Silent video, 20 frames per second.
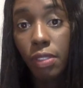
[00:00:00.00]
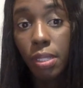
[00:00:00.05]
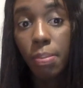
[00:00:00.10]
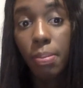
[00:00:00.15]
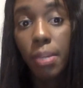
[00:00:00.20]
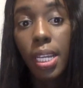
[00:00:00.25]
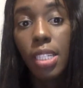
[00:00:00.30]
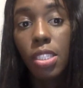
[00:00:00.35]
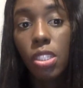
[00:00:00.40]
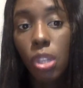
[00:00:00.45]

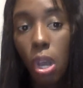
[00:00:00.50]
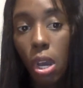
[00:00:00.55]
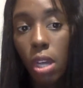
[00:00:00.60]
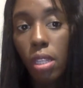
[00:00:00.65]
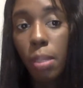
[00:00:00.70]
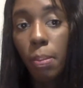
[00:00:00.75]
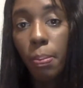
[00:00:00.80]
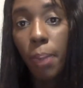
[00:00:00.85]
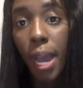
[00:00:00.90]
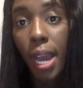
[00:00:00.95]
demands on
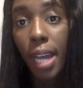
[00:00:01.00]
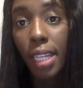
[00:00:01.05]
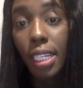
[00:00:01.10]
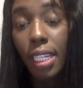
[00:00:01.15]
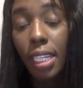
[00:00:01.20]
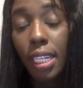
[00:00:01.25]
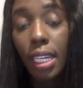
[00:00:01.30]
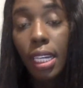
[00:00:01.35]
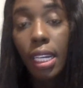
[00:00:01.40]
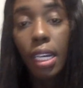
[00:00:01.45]
the
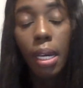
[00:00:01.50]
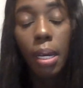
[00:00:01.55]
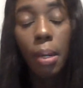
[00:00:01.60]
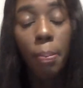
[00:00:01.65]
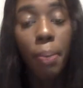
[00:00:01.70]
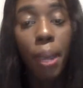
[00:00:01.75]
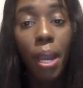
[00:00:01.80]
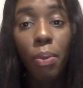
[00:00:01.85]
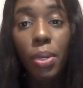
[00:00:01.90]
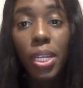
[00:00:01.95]
body,
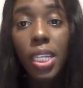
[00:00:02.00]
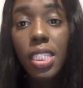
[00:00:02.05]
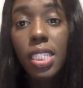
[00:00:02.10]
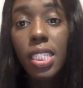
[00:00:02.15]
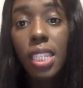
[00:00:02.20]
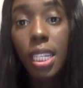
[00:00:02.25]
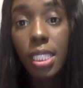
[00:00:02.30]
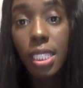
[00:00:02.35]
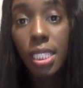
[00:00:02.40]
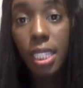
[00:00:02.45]
by week
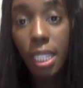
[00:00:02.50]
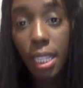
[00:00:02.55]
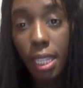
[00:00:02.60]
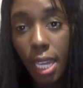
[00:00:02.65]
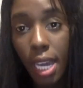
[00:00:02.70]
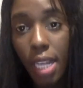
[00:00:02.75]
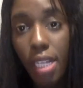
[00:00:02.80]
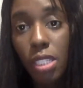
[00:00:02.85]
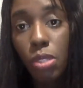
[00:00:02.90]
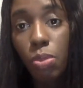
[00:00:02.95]
16,
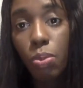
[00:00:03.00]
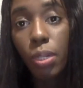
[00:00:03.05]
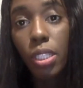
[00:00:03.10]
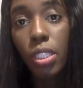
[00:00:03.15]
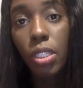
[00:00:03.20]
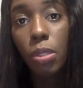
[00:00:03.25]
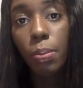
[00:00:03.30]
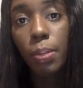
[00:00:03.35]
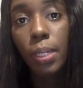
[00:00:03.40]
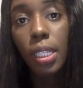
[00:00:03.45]
that is when
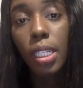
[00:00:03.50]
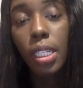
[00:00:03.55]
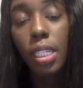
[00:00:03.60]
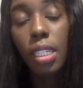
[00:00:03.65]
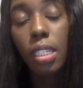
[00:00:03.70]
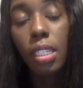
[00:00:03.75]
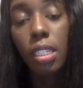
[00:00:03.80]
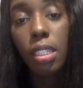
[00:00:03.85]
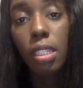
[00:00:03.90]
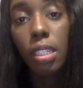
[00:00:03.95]
you'll be
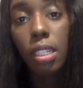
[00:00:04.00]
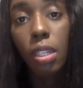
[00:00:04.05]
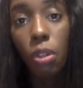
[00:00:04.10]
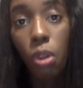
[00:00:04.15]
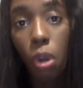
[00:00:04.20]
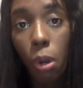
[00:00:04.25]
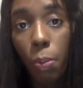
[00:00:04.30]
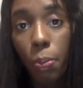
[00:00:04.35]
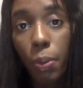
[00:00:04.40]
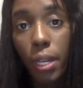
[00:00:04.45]

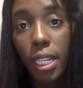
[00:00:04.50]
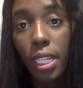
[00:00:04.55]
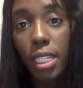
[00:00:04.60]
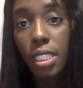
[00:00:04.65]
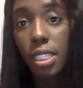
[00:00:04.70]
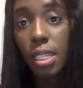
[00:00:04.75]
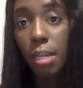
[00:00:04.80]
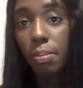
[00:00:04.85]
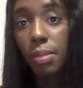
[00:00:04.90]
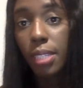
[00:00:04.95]
incorporating
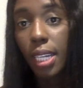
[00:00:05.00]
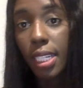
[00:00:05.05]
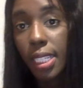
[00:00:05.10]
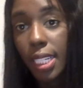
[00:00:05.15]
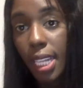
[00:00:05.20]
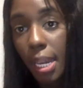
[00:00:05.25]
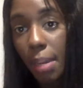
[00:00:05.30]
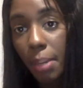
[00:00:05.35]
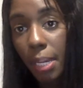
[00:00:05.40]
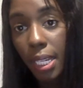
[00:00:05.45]
some
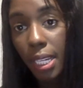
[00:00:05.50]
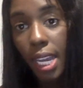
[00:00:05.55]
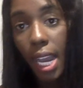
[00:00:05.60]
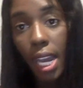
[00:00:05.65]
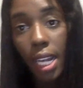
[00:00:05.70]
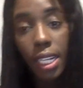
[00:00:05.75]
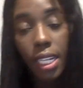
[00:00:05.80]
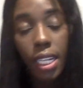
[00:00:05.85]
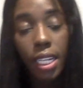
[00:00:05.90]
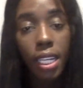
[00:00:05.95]
dynamic
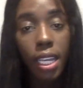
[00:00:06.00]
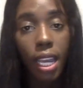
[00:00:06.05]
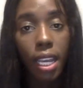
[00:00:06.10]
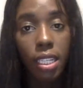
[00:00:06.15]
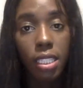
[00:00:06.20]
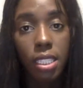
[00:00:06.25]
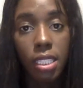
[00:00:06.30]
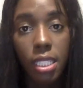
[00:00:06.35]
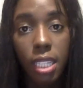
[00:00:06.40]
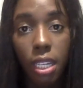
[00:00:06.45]
cutting,
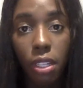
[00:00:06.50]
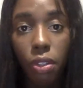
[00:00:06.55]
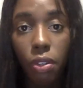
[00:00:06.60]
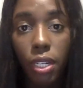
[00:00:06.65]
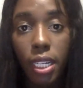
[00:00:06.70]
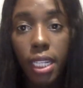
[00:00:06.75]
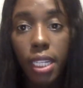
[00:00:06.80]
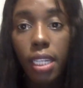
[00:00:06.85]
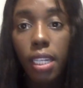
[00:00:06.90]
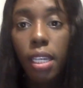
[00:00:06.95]

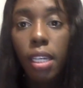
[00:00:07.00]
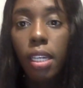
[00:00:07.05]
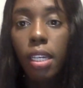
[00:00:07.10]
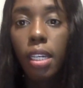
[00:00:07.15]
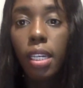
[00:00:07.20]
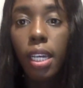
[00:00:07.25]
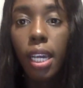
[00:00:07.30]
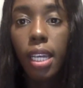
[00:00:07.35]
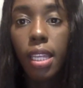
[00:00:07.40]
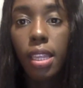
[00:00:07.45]
accelerating,
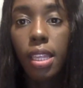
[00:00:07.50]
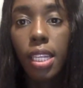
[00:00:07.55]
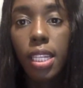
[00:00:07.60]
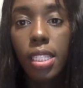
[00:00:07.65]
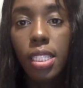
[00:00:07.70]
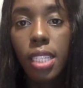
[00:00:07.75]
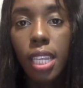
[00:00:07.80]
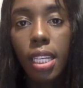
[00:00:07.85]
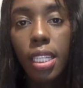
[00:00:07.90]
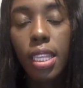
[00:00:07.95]
and
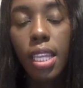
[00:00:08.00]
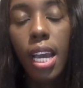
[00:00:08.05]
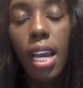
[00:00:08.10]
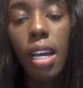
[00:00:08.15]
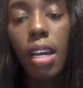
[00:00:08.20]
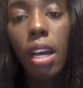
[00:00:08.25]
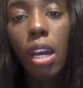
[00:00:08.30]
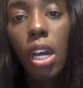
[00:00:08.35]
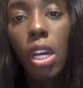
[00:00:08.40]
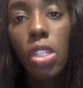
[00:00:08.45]
things like that.
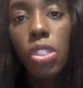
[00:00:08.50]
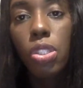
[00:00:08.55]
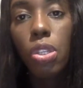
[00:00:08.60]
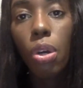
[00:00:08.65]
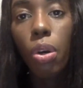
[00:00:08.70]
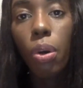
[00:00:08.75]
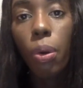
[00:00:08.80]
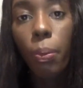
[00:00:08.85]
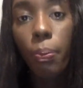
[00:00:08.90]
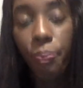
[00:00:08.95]

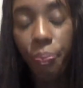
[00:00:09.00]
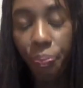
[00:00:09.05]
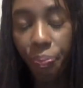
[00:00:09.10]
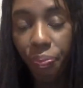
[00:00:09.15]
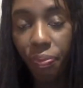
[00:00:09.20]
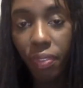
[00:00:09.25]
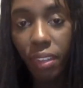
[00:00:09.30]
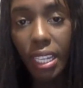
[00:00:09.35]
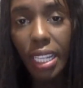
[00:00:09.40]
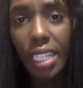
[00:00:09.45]
So
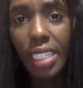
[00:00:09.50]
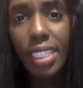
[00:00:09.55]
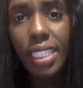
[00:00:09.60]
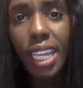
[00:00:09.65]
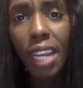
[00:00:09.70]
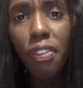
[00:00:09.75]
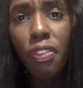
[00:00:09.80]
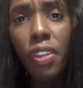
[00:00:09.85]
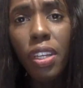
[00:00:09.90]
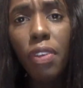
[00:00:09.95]

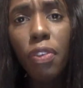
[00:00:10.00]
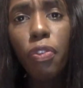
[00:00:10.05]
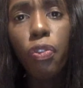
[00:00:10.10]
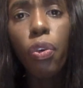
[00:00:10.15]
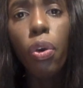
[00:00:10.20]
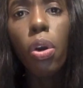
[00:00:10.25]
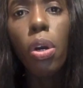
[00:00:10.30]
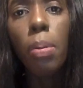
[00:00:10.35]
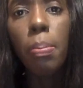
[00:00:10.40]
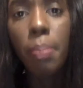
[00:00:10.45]
definitely
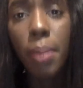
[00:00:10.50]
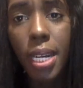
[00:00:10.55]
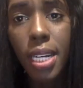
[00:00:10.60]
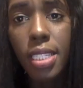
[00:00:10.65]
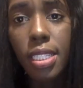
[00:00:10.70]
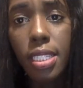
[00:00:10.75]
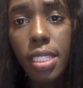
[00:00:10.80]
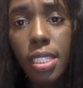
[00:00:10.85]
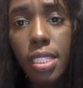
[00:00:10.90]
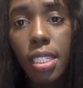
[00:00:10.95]
4
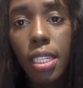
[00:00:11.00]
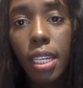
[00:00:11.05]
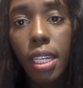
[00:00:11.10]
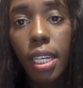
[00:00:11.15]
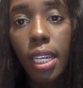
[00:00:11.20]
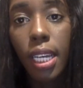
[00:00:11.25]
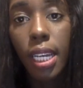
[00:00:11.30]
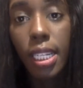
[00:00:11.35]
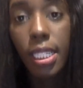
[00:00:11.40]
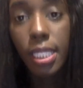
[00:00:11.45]
months
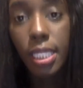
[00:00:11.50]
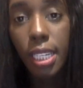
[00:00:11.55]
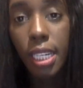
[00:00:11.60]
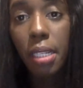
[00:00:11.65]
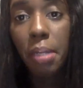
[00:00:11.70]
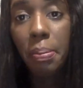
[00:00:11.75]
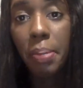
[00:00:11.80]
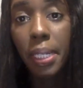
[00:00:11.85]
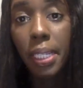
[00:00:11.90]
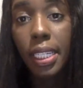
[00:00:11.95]
is going
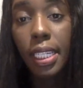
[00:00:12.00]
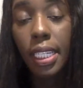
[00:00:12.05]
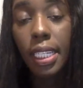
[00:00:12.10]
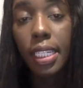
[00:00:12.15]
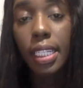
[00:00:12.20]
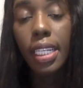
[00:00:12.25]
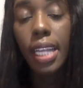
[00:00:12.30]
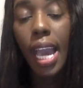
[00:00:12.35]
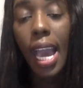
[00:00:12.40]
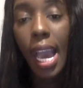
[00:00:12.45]
to be
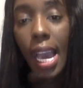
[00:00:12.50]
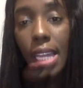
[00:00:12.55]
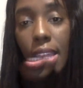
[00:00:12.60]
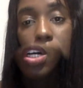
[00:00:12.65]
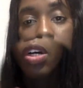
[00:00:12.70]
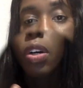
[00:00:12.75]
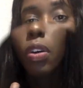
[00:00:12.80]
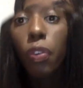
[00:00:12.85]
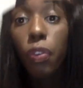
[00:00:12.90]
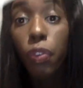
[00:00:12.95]
needed at
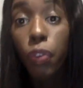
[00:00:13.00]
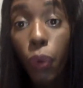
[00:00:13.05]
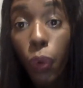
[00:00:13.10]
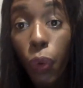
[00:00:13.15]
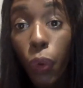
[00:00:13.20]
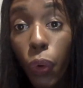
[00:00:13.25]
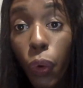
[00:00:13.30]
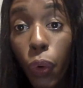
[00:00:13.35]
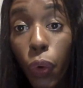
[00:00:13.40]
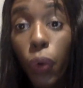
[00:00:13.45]
the minimum.
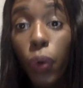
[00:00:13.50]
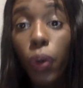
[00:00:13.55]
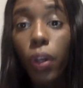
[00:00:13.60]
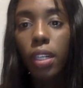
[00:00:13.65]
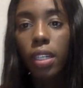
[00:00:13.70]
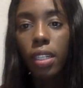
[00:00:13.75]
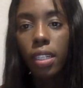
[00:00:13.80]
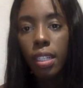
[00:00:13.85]
Four,